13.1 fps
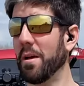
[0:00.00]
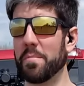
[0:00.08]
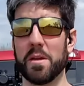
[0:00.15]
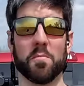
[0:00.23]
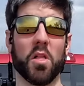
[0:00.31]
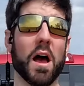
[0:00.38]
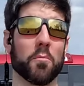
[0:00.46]
I'd be
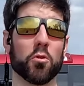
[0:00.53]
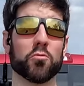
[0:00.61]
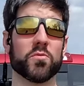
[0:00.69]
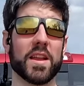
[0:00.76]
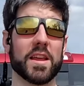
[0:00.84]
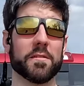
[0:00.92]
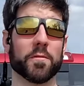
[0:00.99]
a lot more
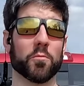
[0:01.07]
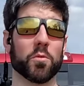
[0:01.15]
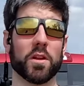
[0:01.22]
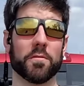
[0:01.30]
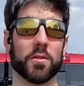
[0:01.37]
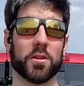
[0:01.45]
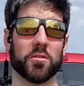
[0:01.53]
ready for
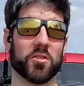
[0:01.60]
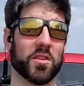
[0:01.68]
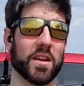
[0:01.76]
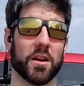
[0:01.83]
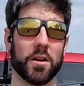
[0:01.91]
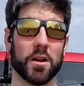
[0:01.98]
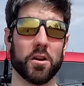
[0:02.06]
whatever
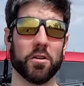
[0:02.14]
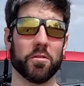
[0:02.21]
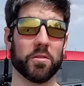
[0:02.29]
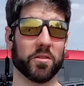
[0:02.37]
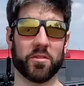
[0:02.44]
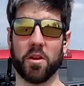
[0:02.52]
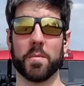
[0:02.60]
scenario
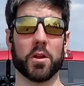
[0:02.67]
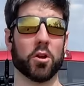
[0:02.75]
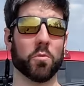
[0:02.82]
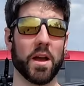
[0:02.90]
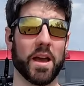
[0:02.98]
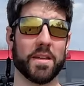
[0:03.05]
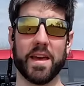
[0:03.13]
is coming our
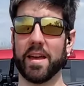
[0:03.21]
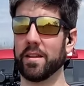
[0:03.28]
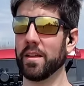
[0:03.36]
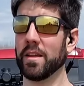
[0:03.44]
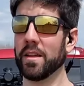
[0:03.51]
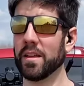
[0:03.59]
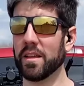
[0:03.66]
way that
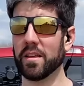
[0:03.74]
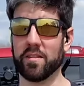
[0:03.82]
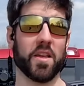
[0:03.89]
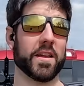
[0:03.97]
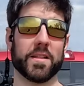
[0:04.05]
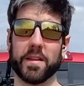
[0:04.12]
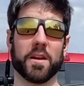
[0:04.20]
is
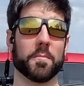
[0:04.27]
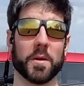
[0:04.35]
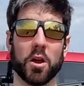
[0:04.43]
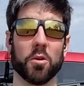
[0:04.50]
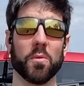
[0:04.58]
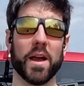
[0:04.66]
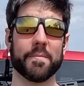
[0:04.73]
likely coming
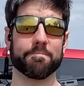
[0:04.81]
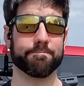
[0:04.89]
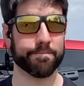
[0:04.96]
our way.